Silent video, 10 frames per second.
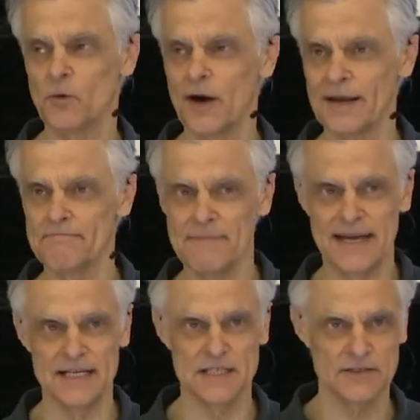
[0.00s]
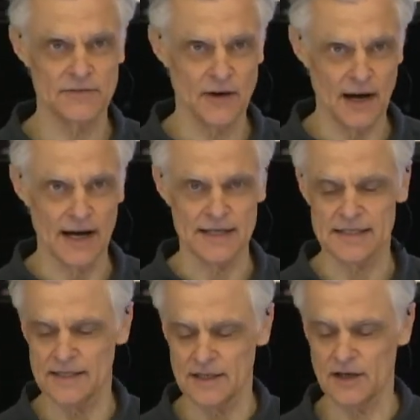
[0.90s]
what it means for
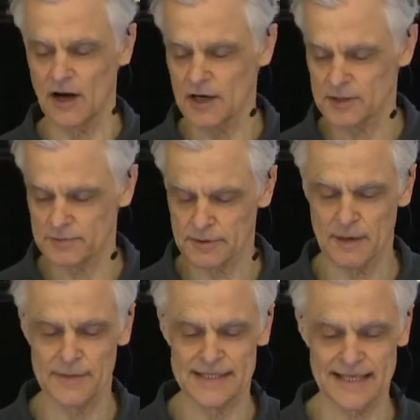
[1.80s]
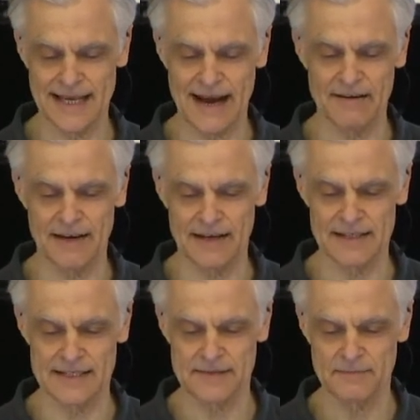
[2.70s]
us that God's promised to carry
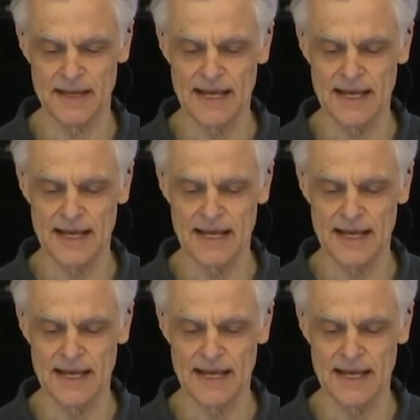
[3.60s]
us.